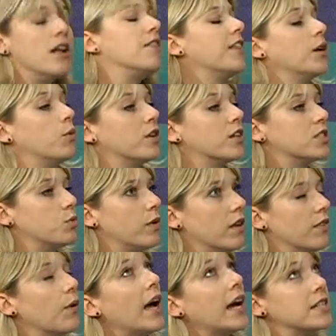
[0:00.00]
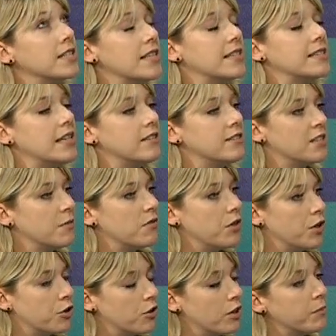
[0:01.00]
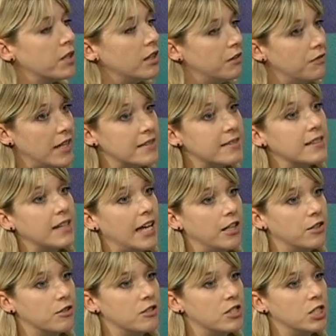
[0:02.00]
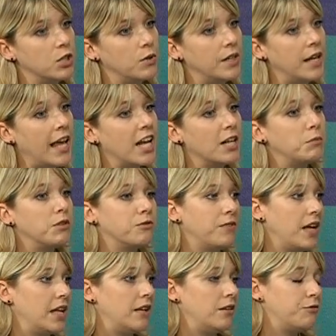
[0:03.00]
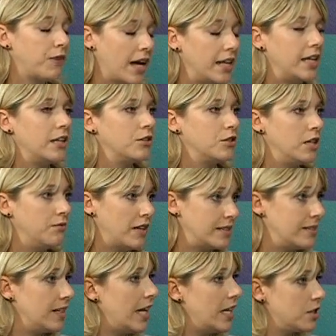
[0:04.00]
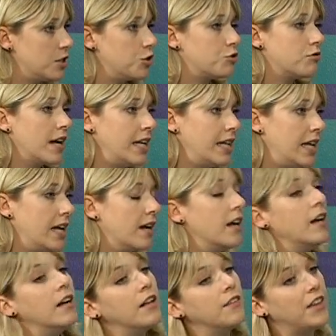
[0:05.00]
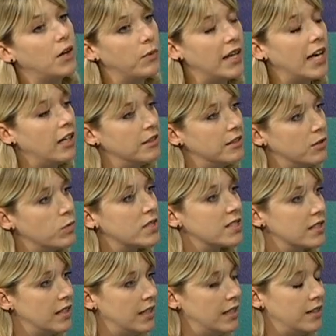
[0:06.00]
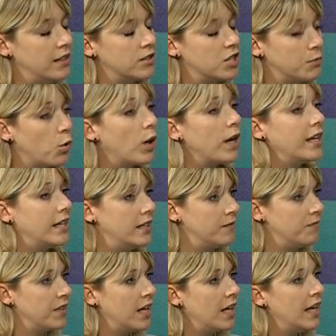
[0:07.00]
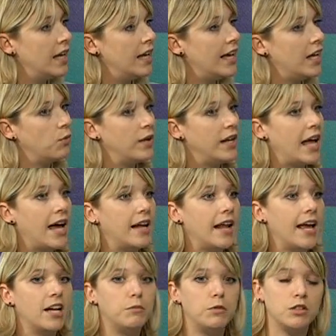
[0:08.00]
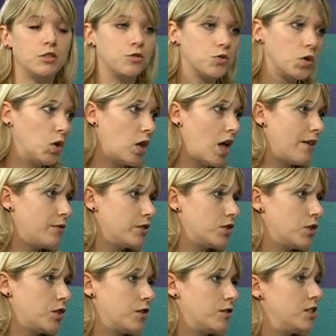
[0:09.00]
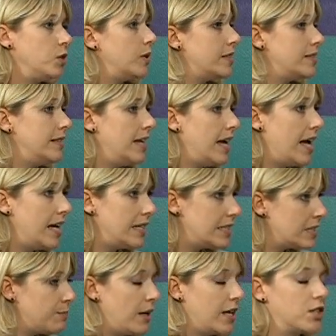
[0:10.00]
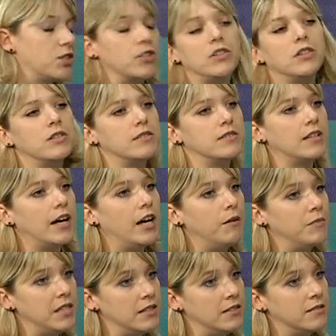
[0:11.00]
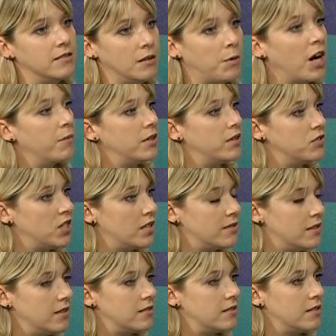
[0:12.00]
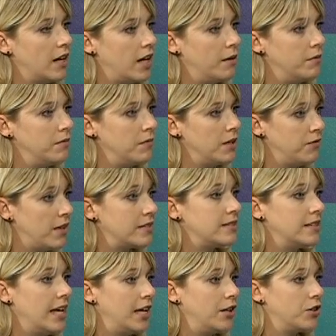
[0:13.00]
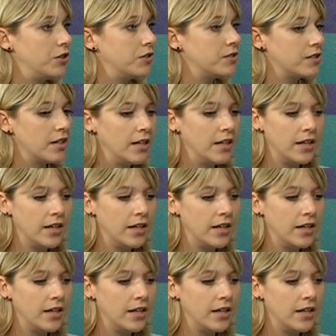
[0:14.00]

they sent some of their criminal investigators to an animal fighting investigation training that we held in Sheboygan. And we had animal control officers, USDA inspectors, these Department of Justice investigators,